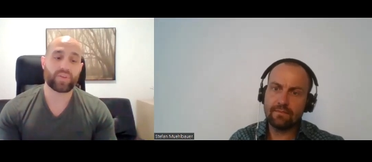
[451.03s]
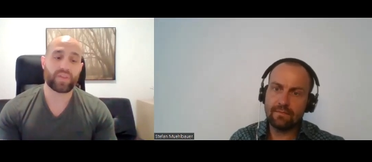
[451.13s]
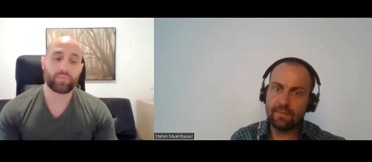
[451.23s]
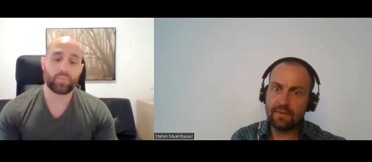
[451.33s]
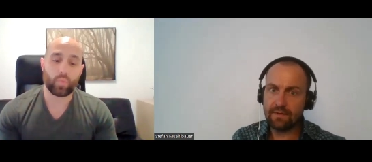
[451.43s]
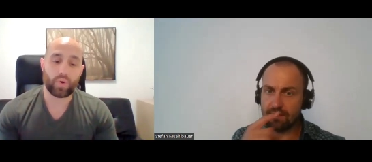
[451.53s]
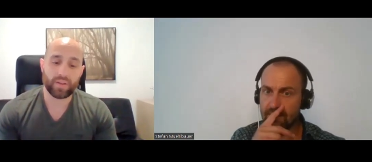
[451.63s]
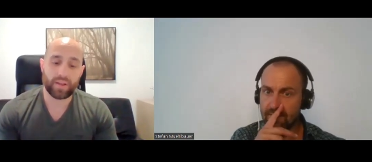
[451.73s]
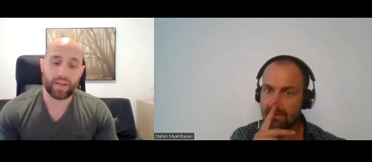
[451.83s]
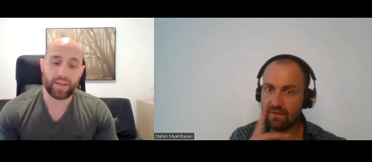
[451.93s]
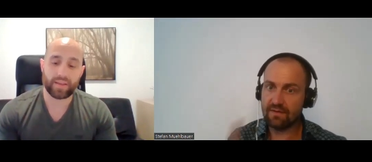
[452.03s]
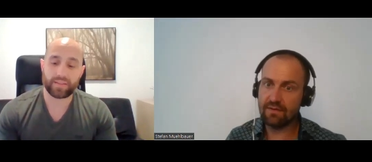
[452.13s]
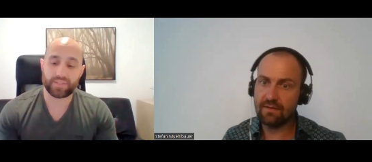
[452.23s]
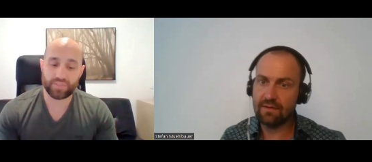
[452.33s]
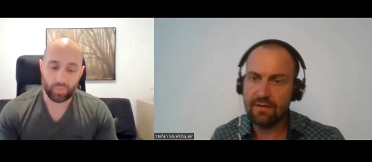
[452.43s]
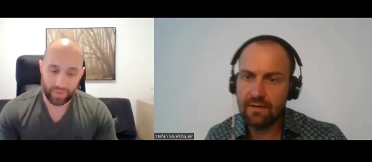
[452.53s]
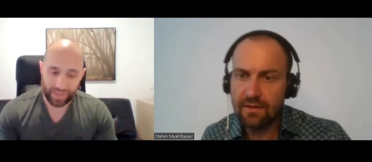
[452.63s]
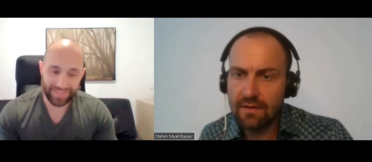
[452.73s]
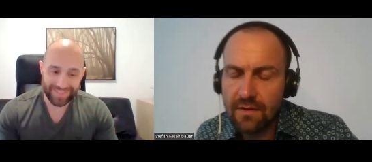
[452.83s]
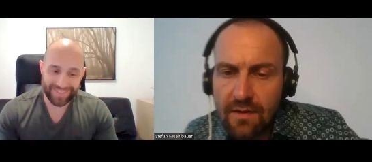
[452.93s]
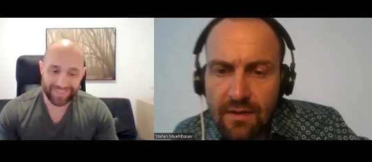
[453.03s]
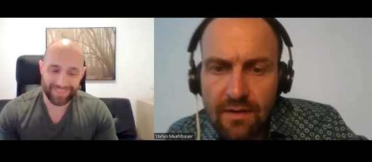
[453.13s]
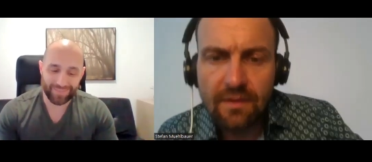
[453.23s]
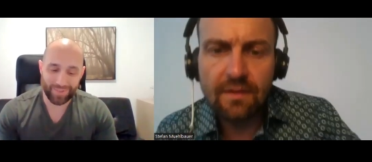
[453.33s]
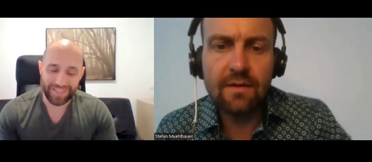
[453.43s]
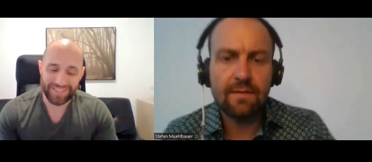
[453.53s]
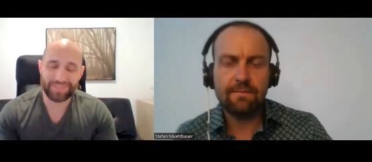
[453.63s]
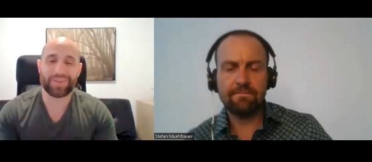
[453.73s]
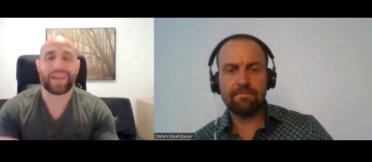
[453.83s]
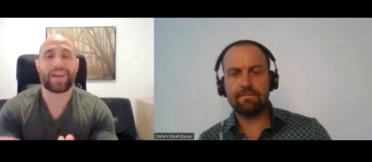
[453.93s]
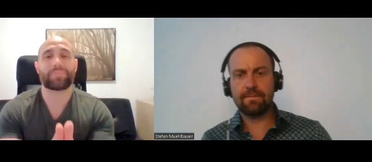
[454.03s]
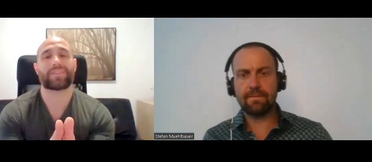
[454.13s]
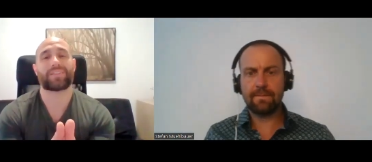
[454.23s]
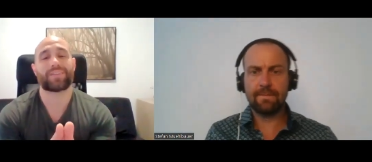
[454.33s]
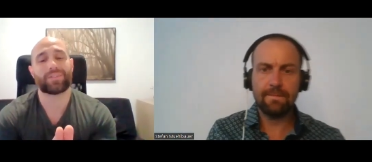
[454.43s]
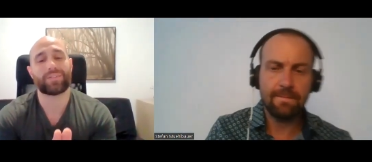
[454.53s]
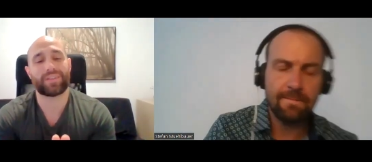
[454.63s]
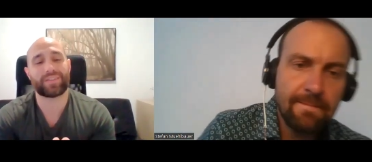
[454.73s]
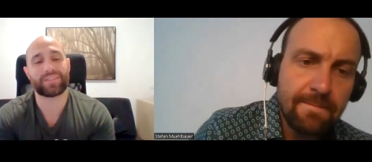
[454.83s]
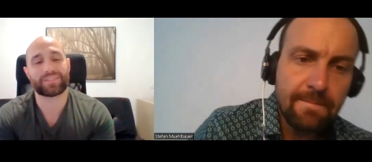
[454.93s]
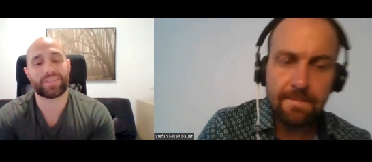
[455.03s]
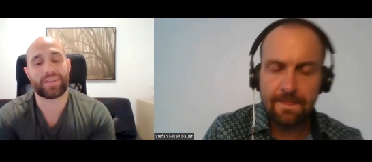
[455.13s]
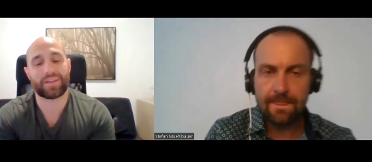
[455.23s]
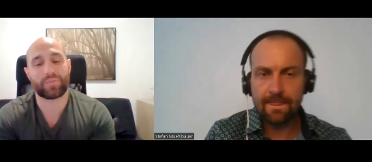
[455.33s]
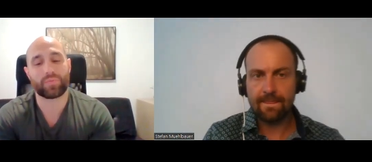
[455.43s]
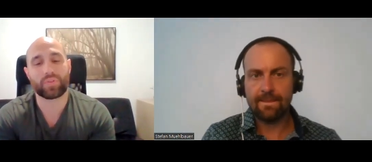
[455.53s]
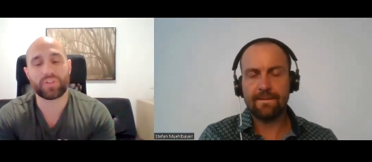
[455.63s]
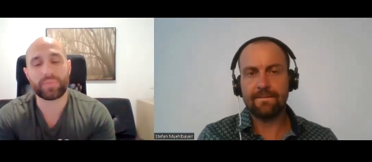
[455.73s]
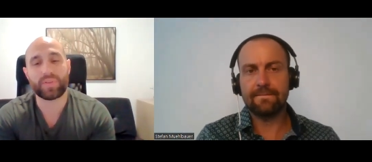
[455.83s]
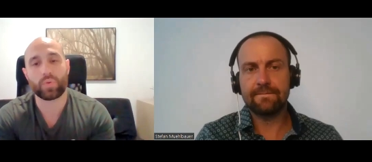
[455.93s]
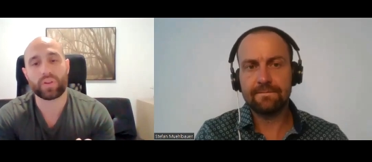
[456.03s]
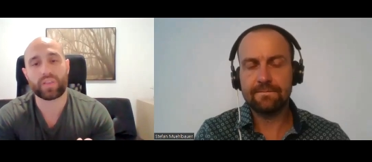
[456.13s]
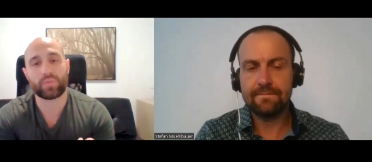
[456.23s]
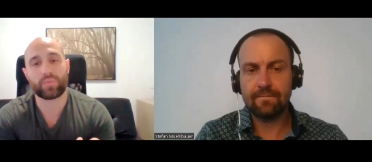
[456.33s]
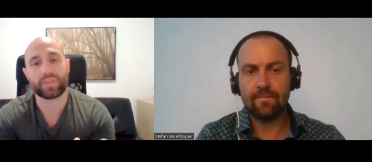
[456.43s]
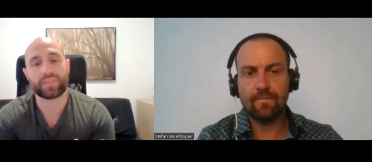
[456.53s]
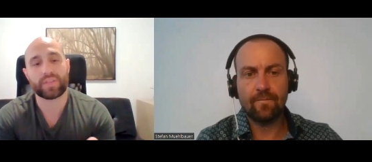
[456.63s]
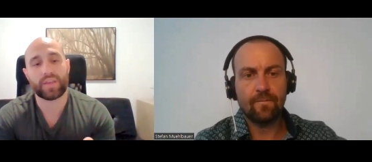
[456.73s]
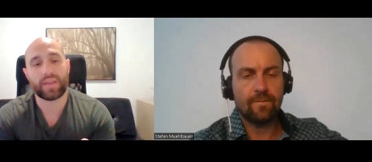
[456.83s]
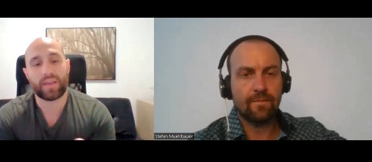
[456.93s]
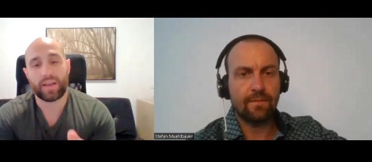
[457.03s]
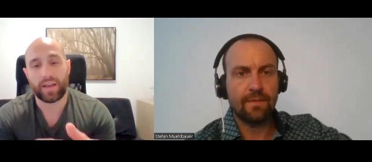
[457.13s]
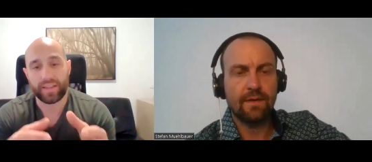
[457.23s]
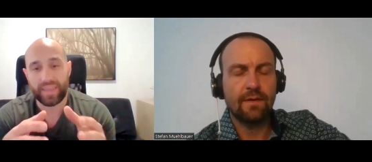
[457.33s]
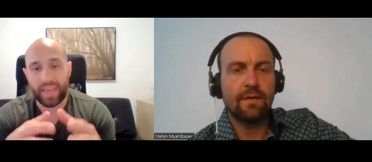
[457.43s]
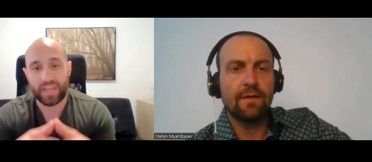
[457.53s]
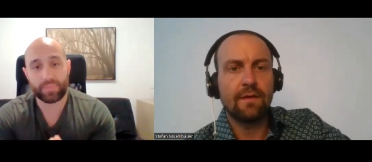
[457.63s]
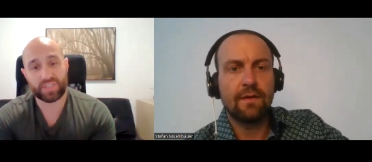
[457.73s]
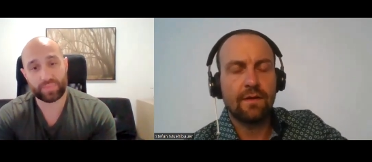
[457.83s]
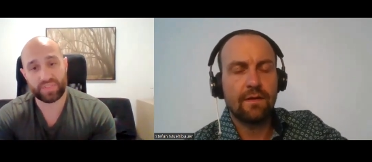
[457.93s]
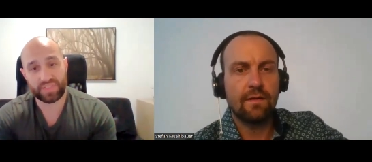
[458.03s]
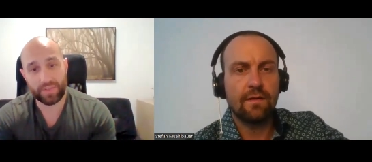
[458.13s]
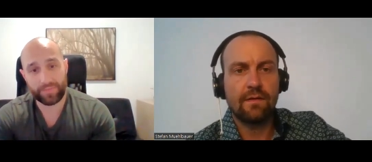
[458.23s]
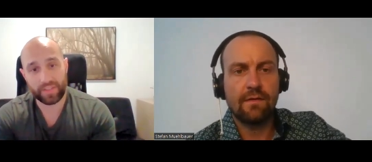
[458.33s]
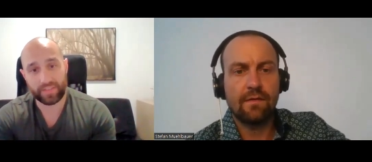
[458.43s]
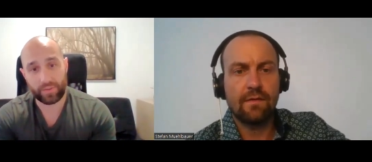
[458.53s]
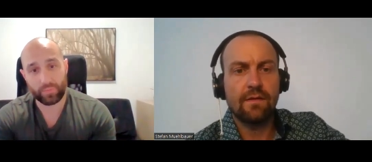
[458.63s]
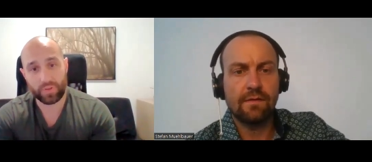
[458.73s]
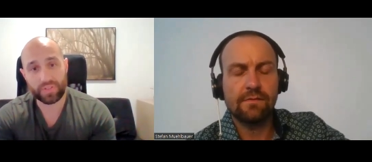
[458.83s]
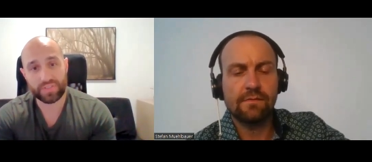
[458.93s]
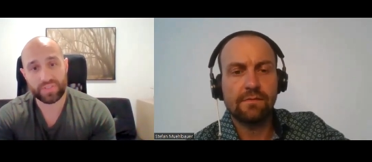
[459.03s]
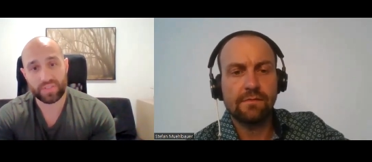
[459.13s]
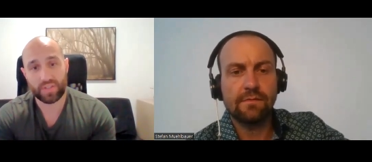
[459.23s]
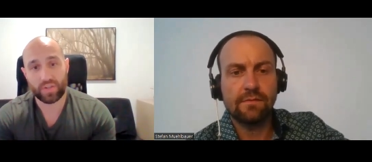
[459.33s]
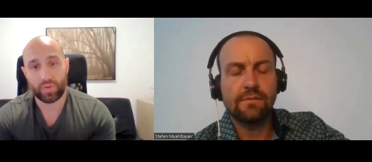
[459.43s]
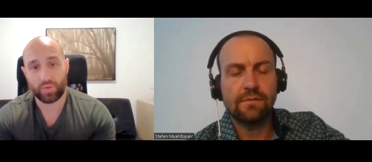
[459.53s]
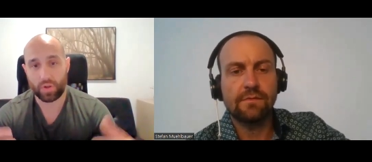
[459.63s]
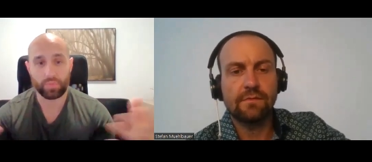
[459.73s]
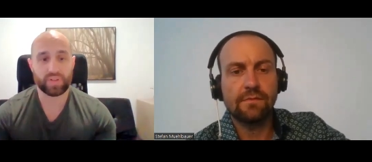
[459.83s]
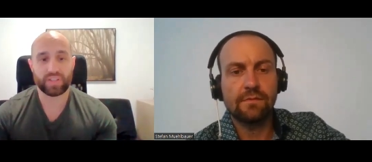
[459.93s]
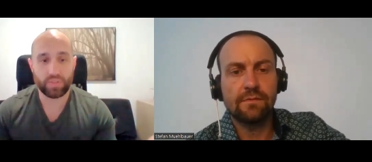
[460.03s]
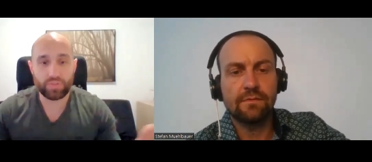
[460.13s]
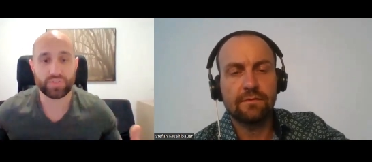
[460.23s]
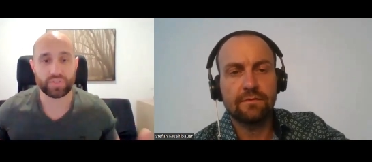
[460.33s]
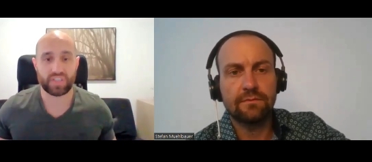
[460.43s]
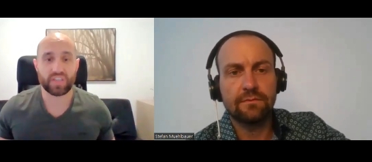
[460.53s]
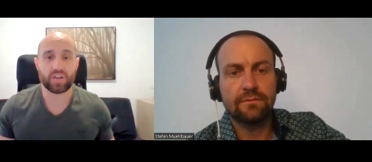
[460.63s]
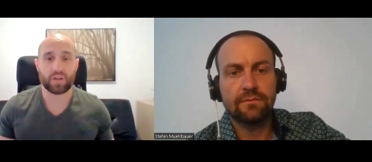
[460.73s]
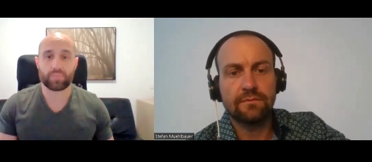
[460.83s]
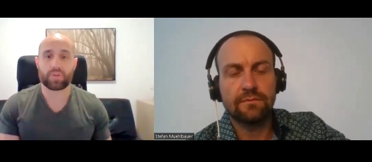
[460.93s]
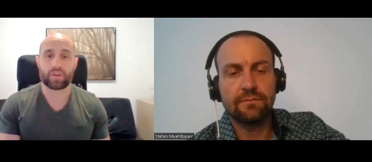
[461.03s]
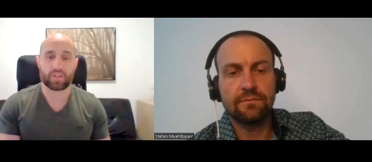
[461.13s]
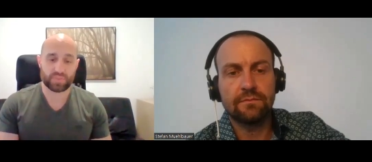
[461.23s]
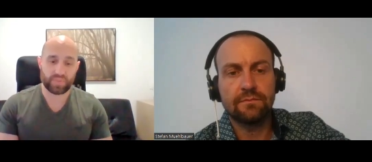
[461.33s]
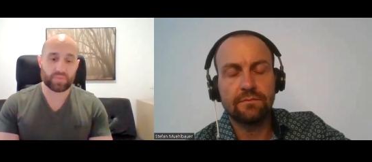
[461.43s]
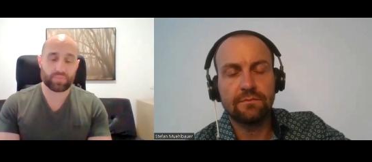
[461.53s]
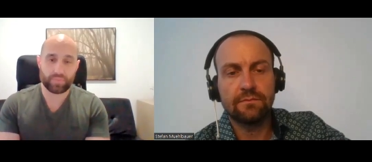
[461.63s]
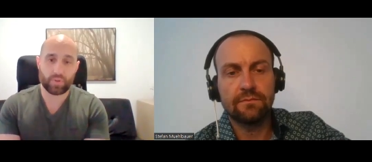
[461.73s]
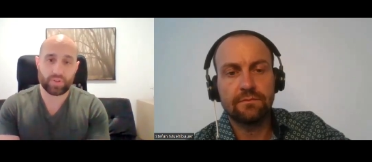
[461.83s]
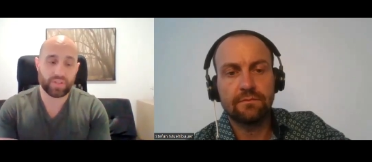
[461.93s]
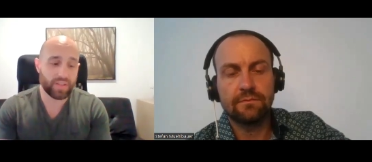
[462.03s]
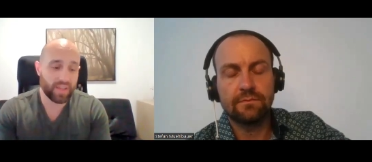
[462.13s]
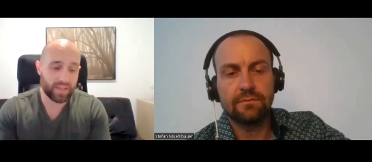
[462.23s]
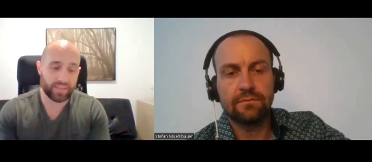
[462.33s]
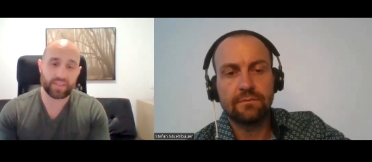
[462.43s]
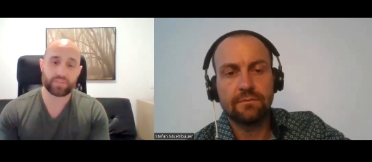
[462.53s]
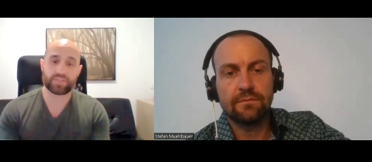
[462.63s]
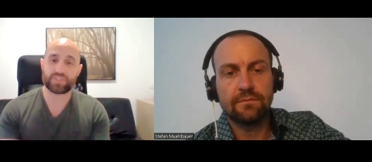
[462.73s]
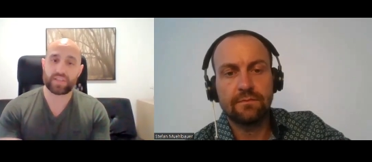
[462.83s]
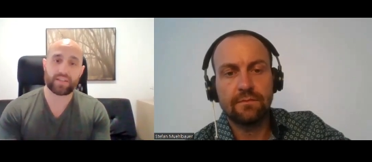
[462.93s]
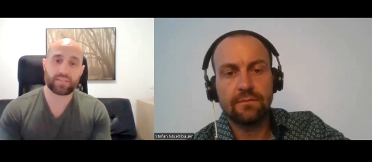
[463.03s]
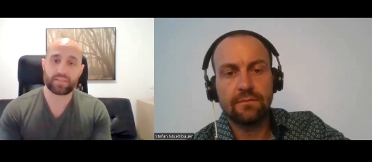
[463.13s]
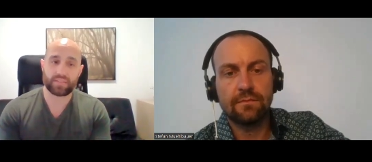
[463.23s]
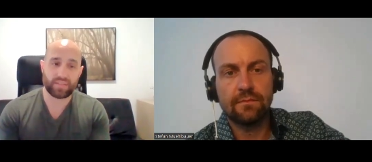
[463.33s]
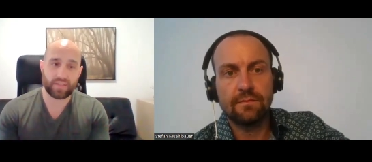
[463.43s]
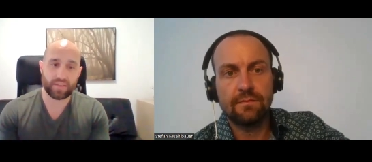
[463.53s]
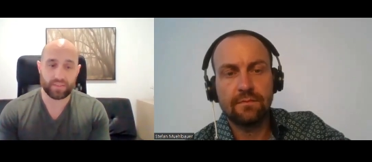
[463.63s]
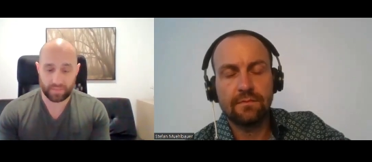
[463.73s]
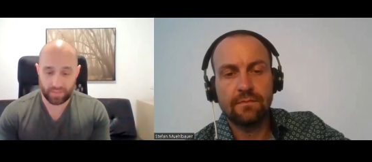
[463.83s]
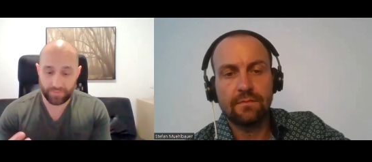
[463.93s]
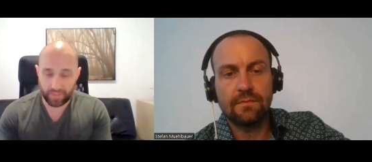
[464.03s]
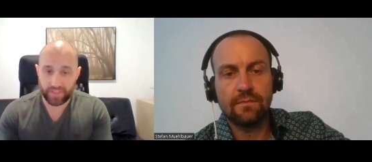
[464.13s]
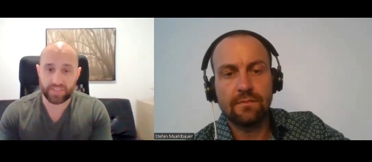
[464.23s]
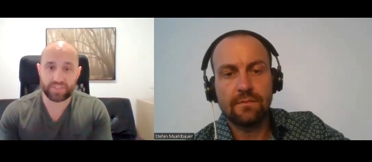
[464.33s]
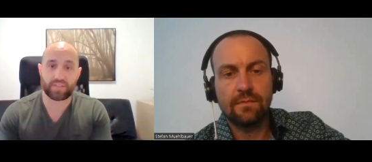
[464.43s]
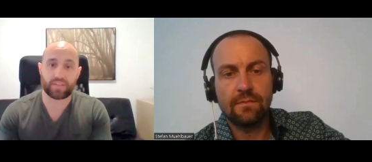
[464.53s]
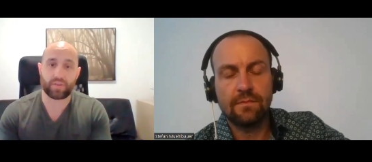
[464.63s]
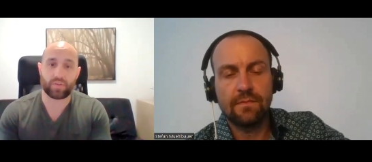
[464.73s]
Speaker 1: we want. I, so what I what I see happening here is uh, we're going to be working with uh, cannabis specific networks who are already used to ecom products being promoted. They understand the the affiliates